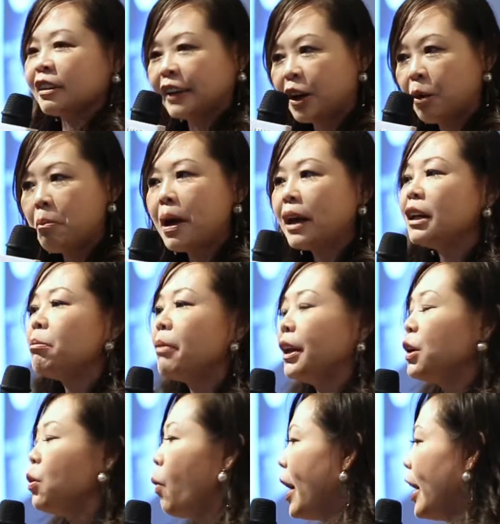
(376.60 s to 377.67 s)
there are many, many
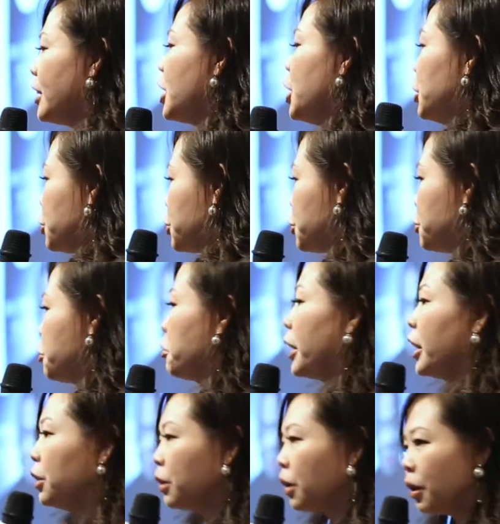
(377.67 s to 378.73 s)
ways to
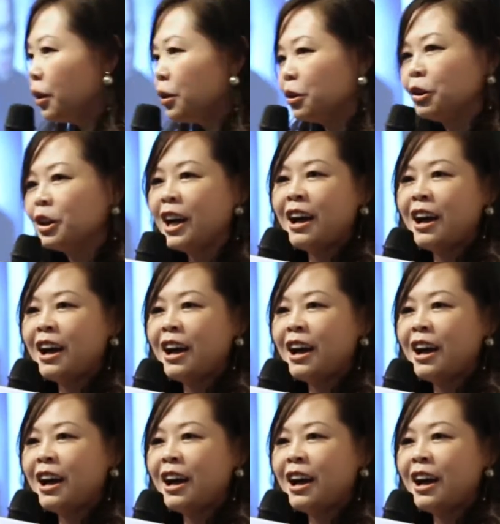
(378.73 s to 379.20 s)
include